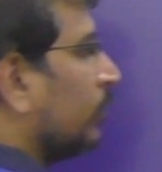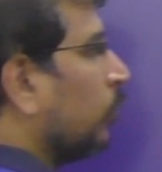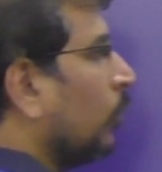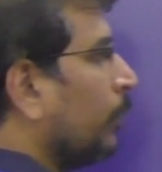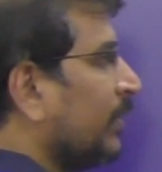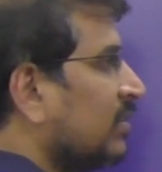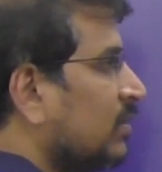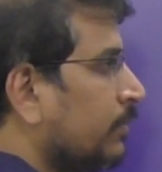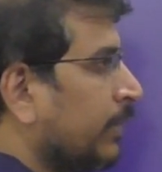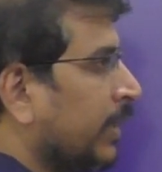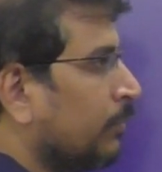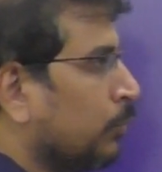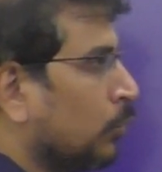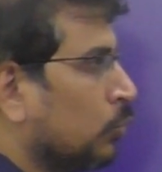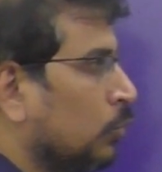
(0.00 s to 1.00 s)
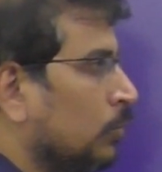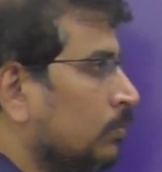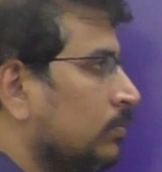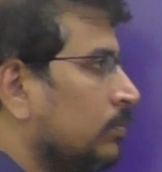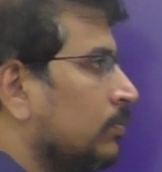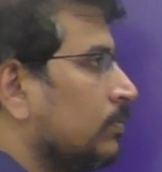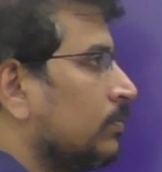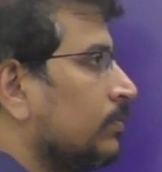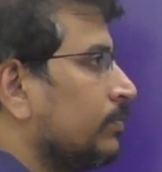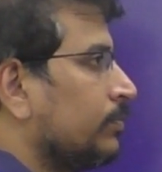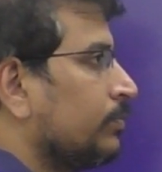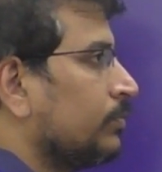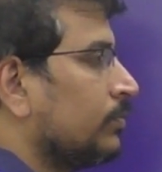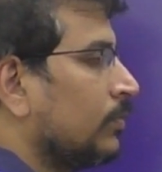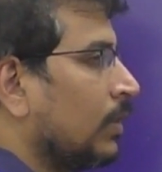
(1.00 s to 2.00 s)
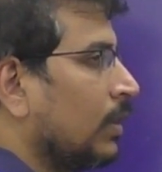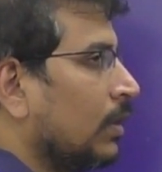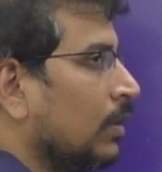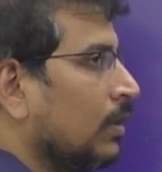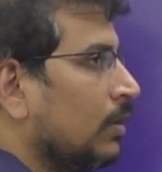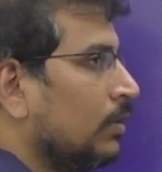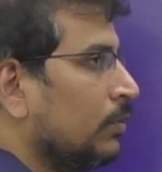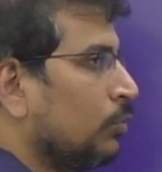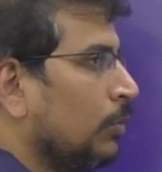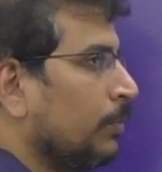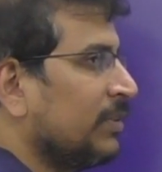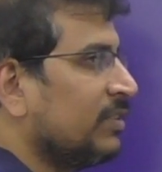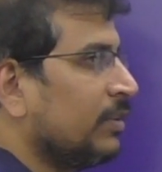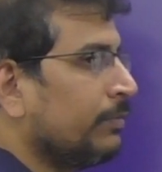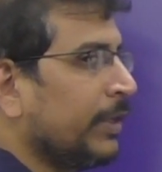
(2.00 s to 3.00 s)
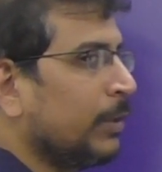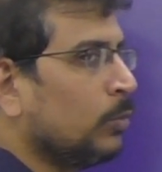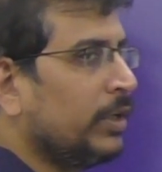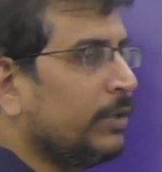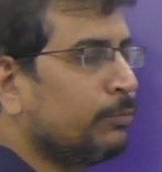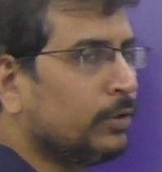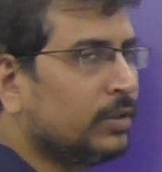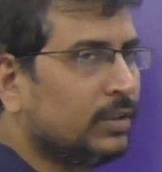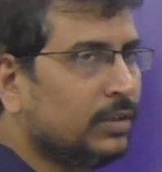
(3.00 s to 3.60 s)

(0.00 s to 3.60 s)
Slope is defined for whom? Slope is defined only